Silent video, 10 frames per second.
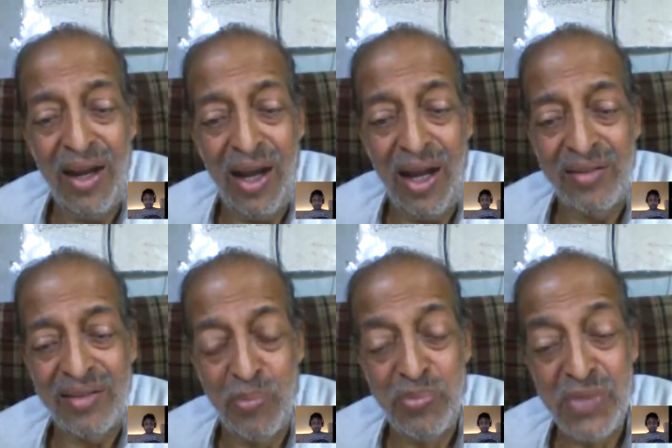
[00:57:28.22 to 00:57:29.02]

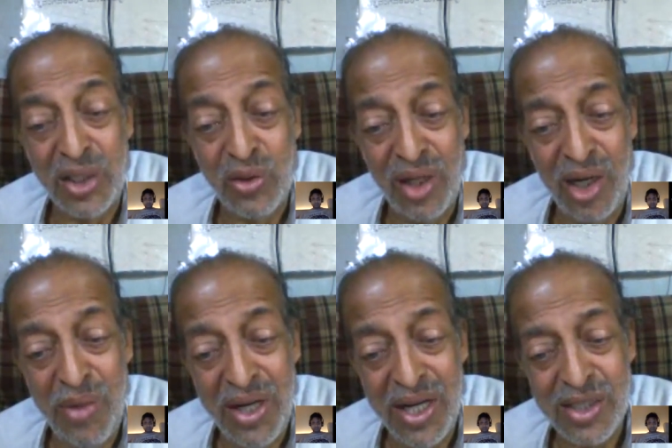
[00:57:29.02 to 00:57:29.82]
subject to the
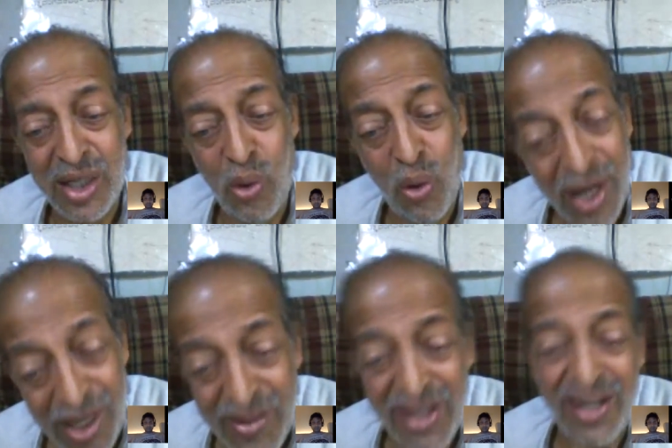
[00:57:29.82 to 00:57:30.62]
limitation only
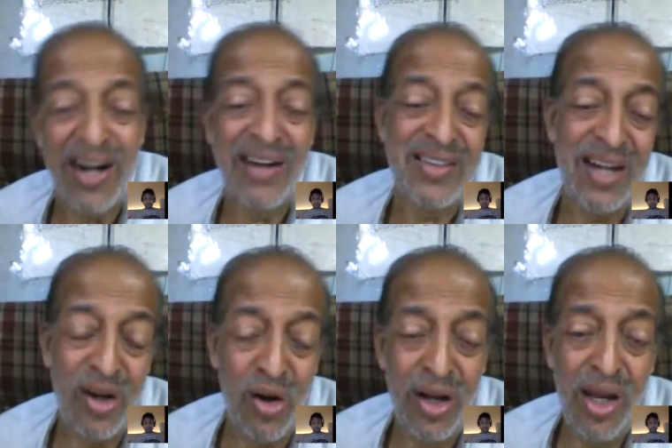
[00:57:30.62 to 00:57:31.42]
we can
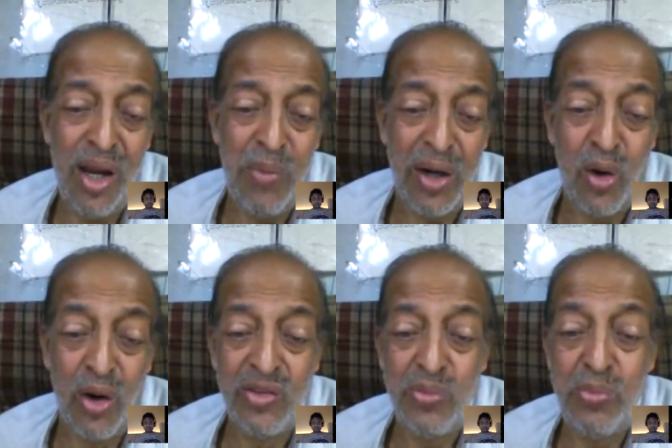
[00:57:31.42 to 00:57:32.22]
understand God. But
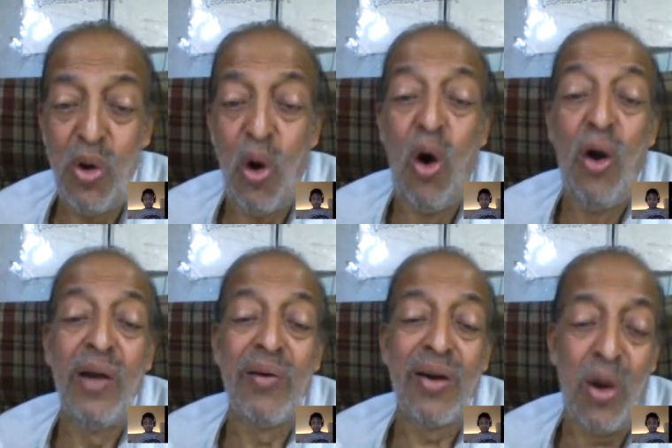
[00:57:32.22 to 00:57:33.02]
God is beyond
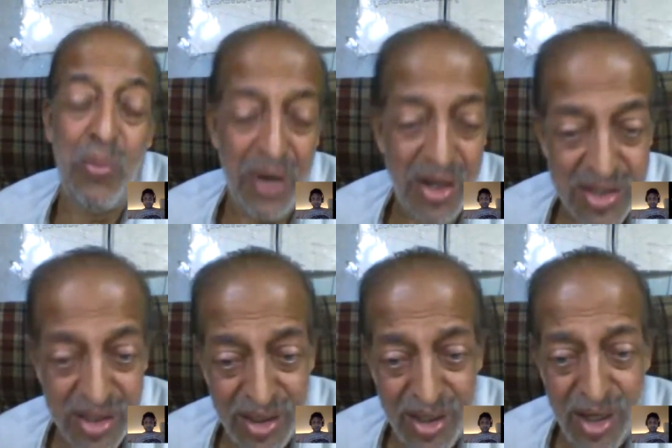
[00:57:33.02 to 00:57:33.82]
our
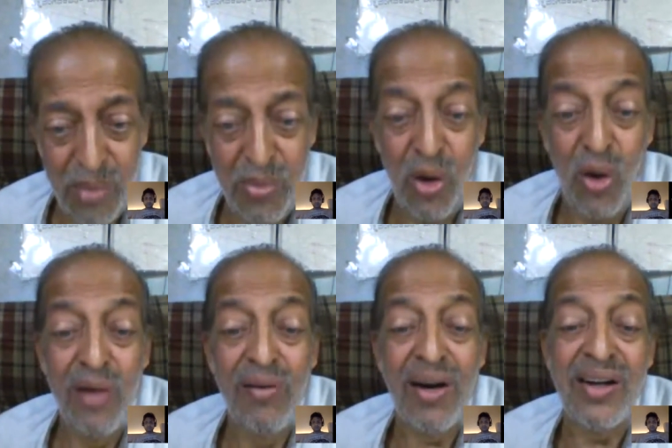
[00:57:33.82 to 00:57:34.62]
comprehension, beyond
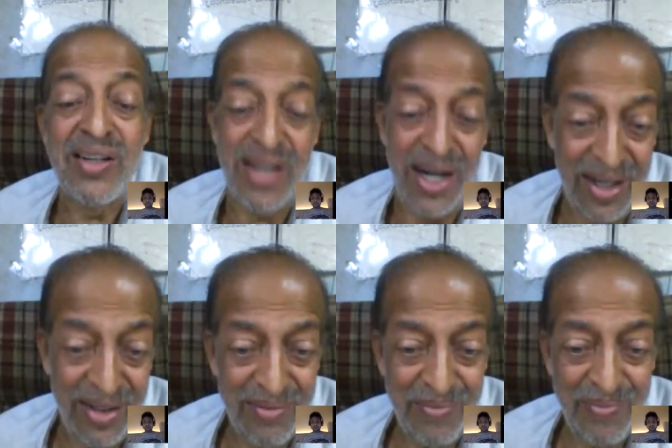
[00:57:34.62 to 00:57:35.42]
our understanding.
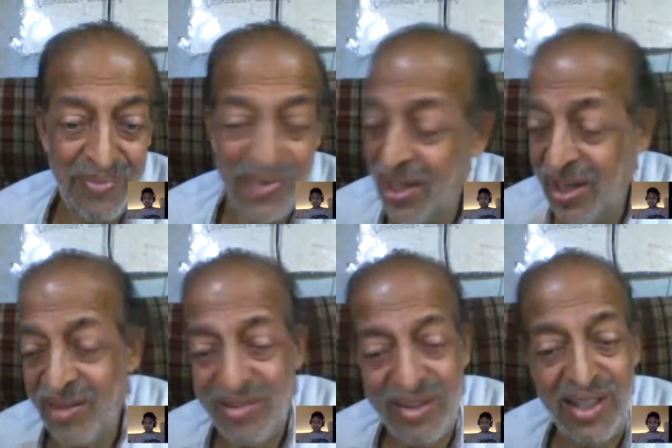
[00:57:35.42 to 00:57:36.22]
That let
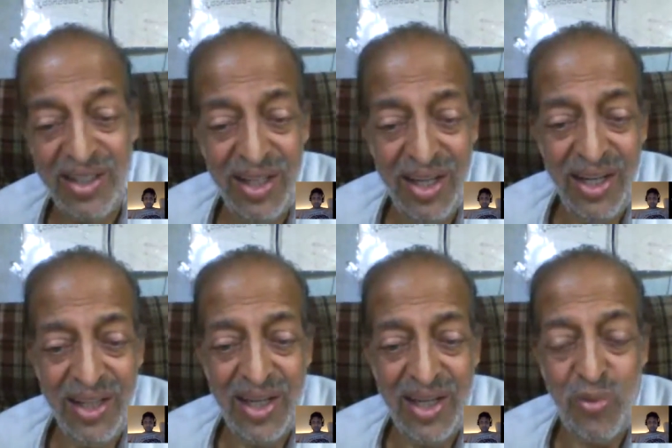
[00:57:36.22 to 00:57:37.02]
us see in
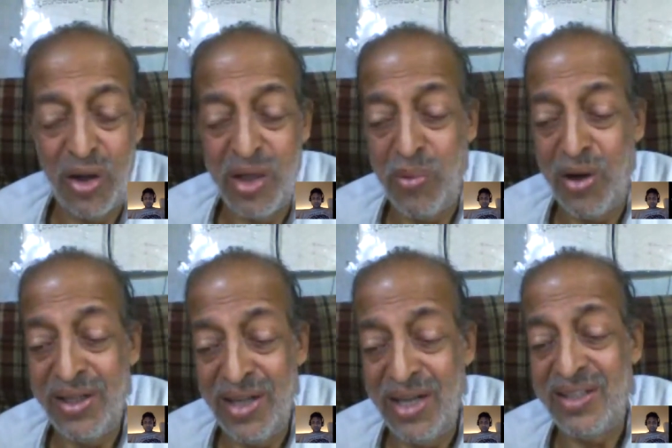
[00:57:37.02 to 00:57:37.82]
that
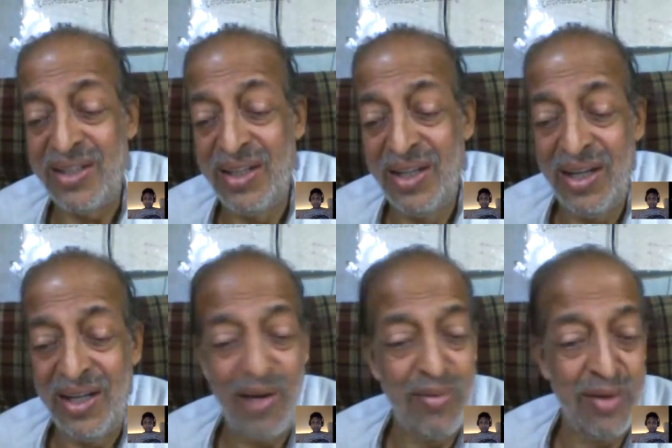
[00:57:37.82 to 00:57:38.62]
40.8
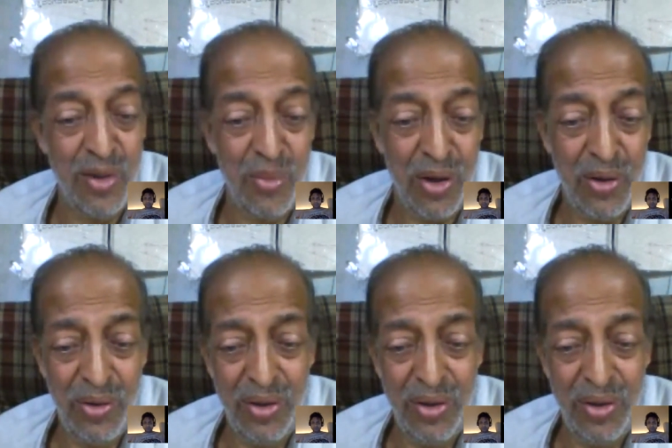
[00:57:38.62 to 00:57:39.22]
after tomorrow.